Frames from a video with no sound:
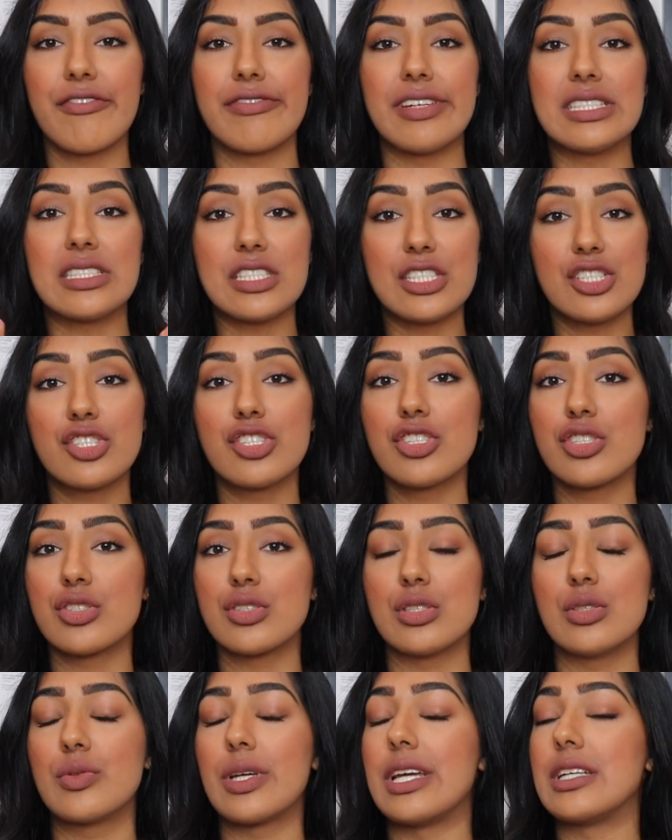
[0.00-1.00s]
fits into your
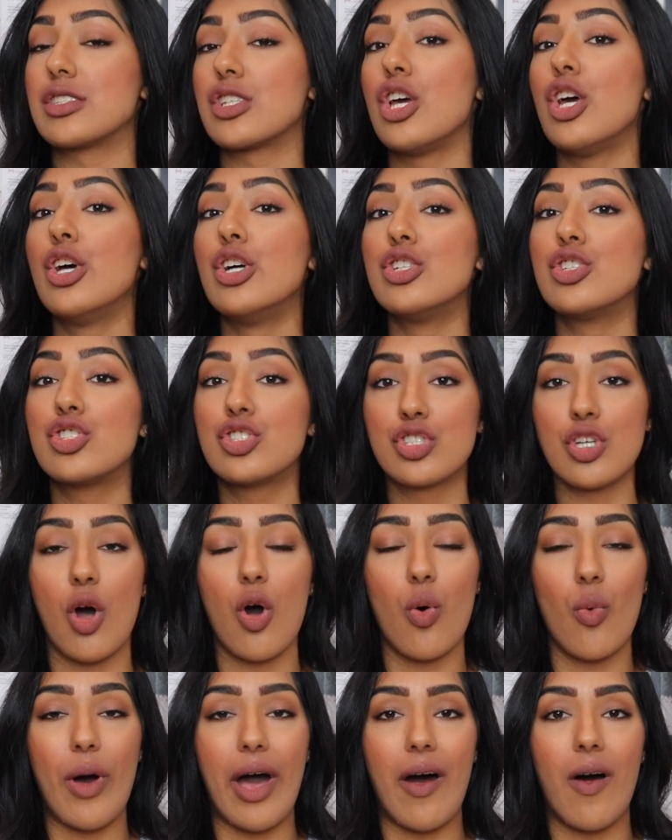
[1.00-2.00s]
suitcase
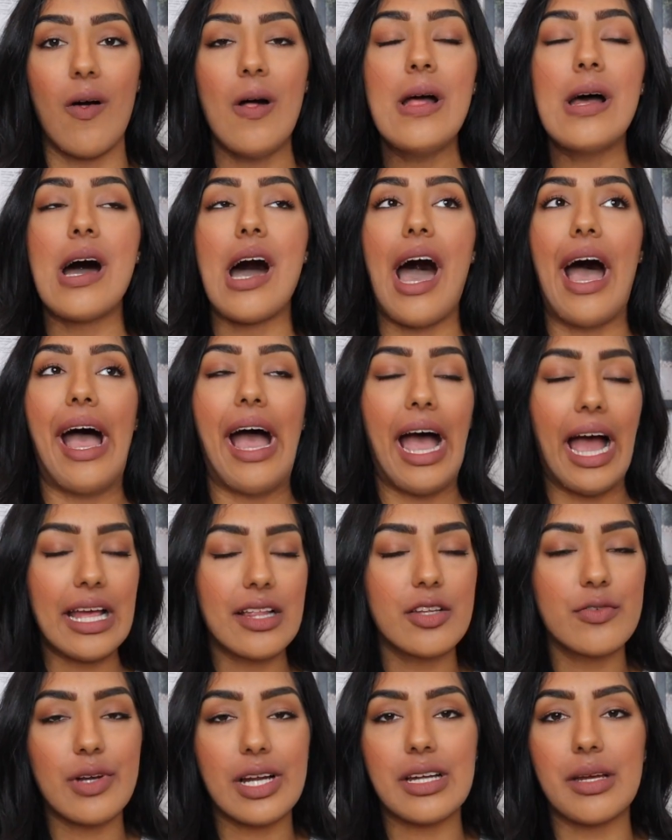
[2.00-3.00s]
so well. I
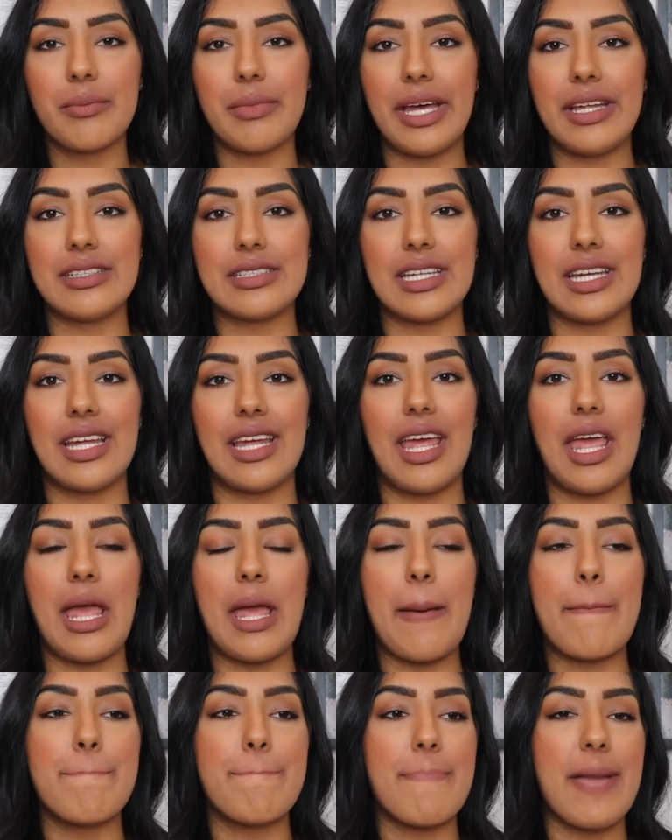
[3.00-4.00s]
highly recommend it.
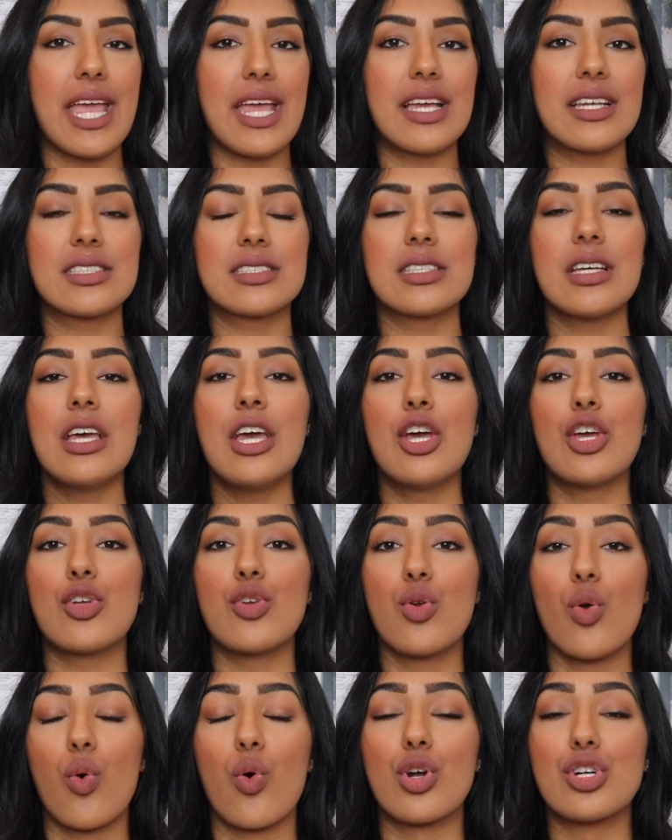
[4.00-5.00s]
It makes
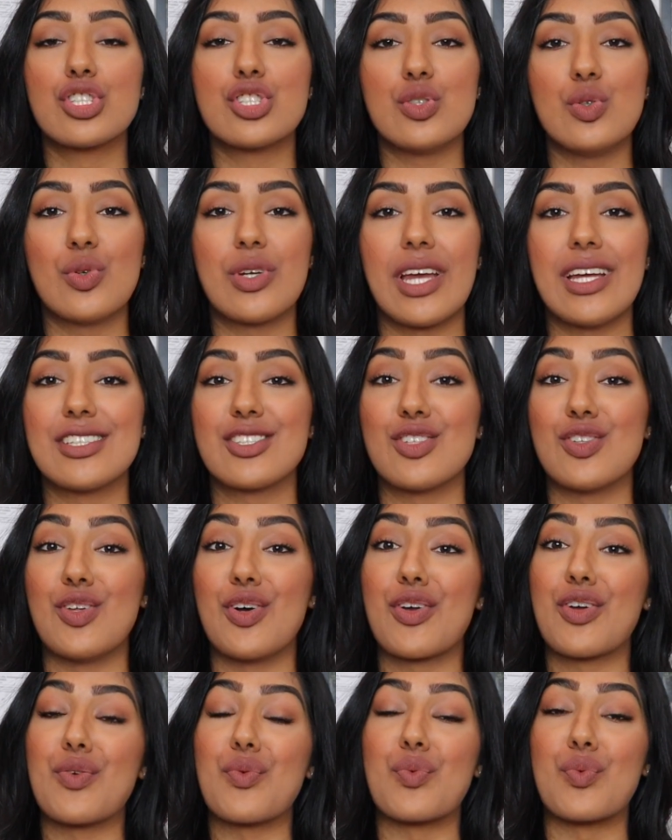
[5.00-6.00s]
your suitcase
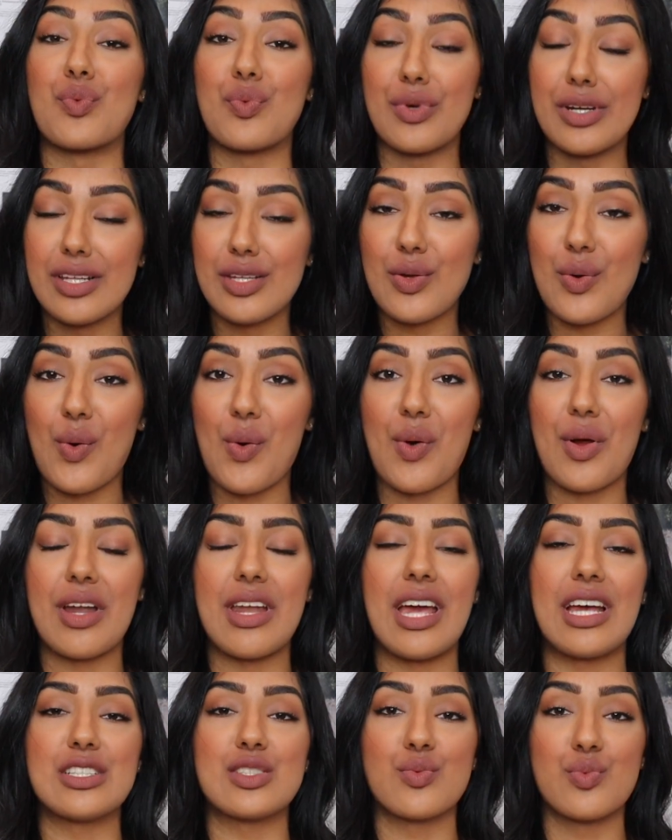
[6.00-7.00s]
look really
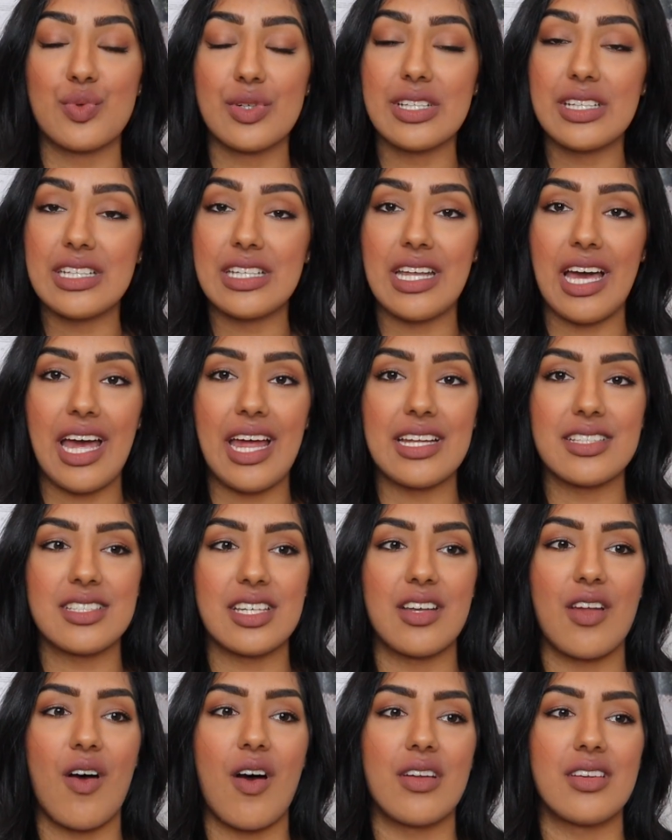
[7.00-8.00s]
organized, really nice,
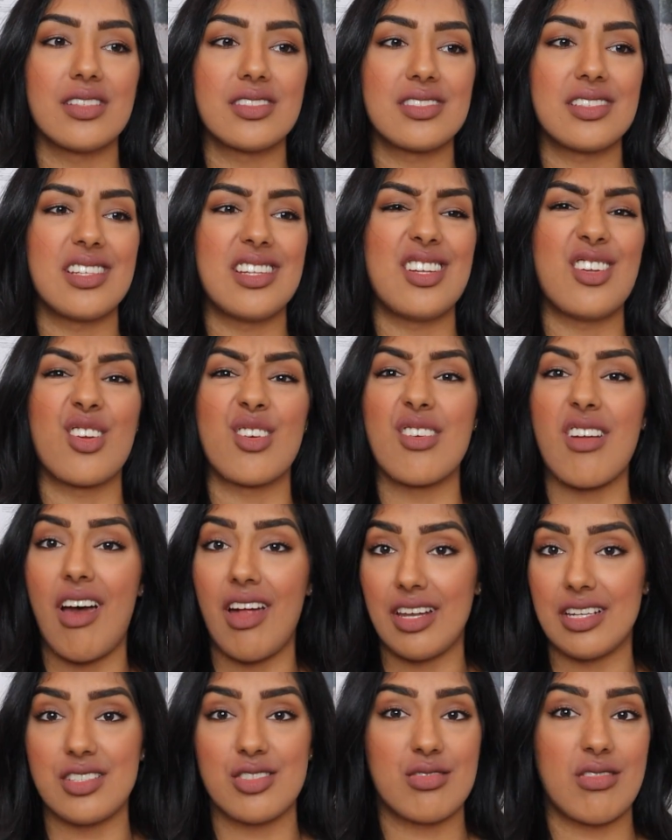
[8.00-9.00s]
and honestly, you're
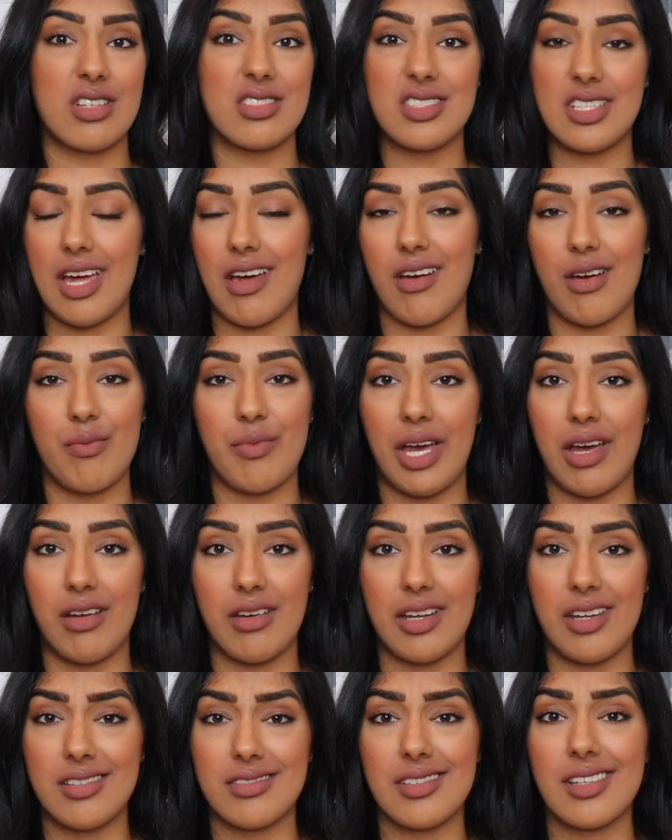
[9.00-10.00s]
not as stressed out
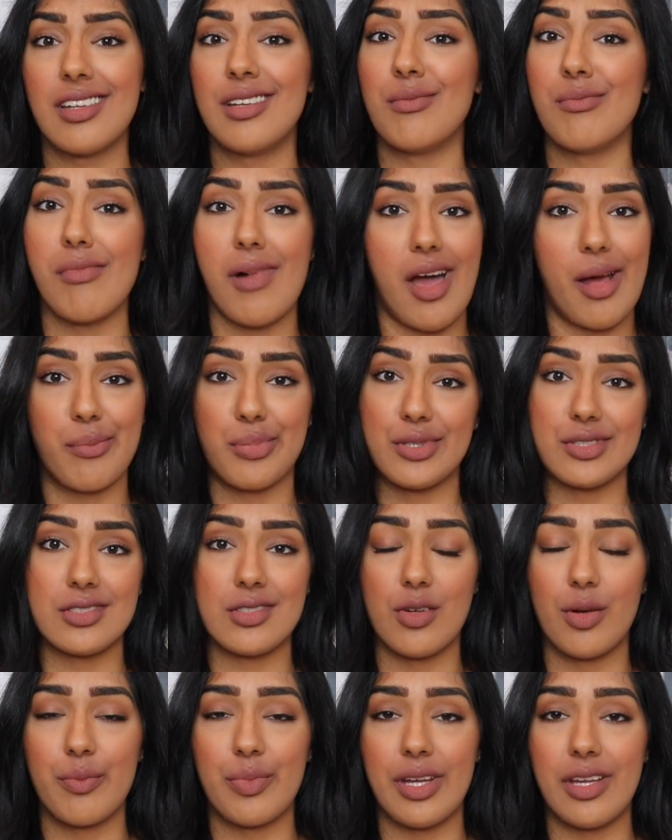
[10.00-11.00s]
about it, in my
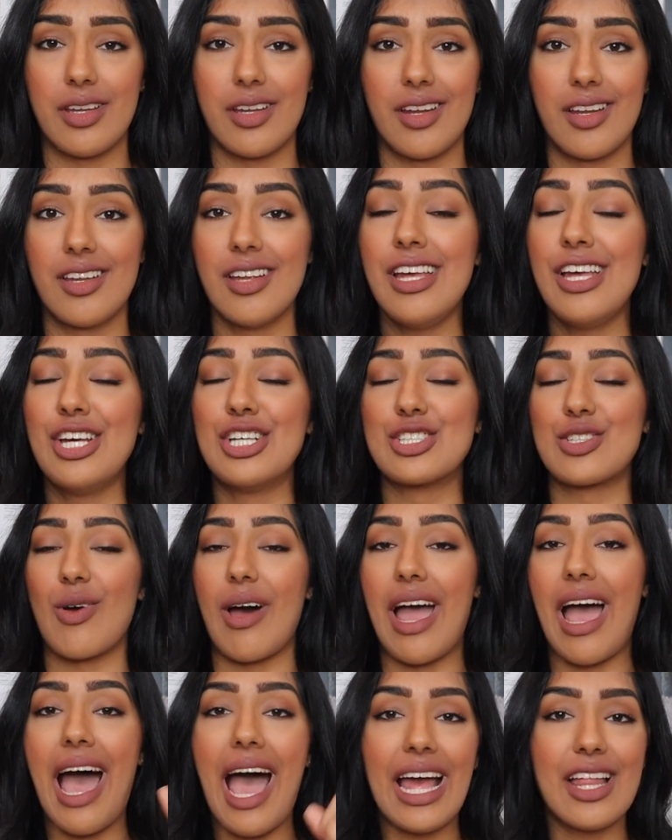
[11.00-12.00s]
personal opinion. So
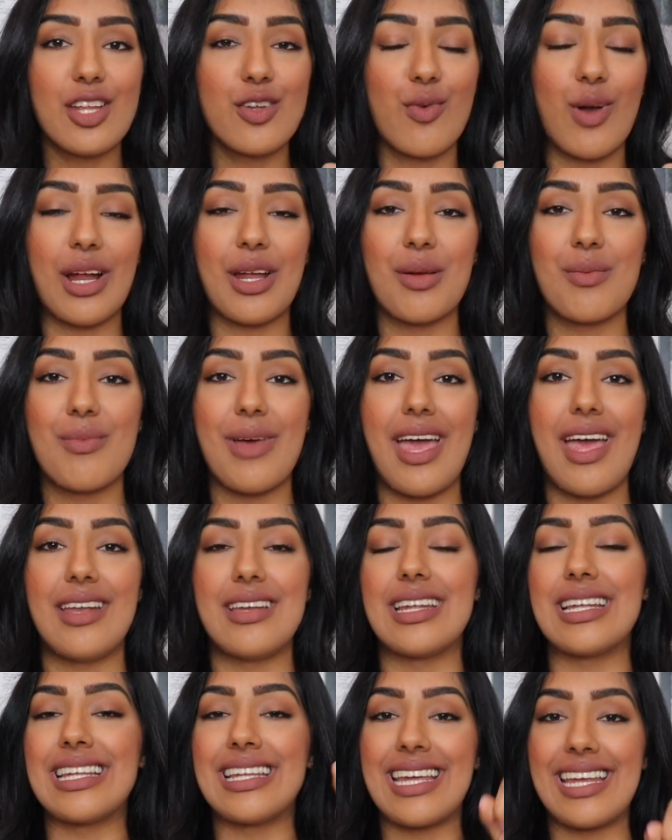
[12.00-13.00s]
I highly
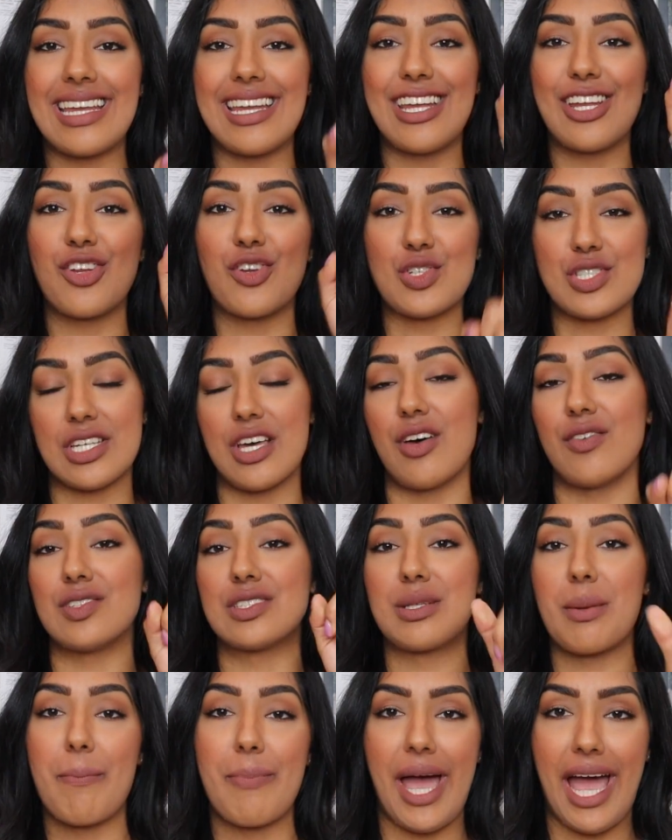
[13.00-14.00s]
recommend getting yourself
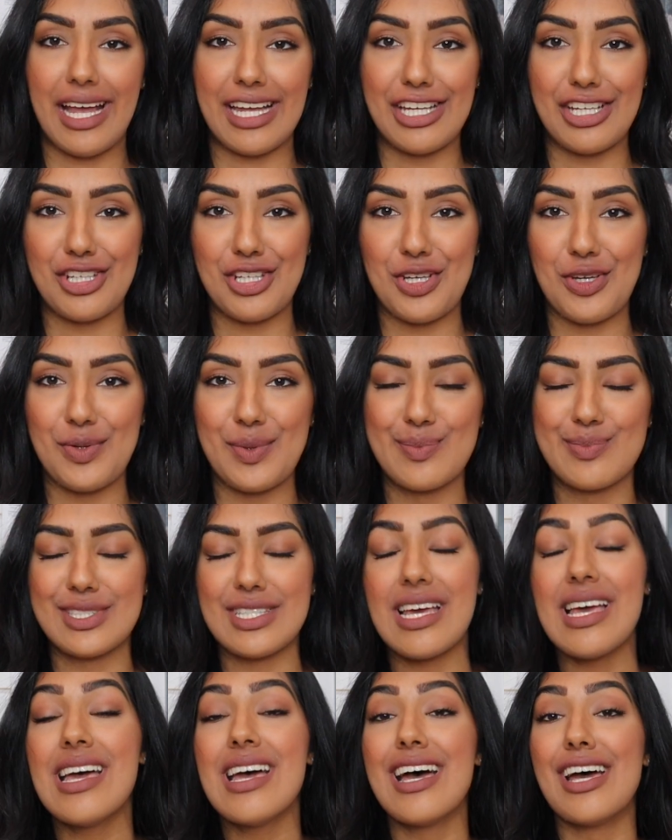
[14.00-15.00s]
some packing cubes.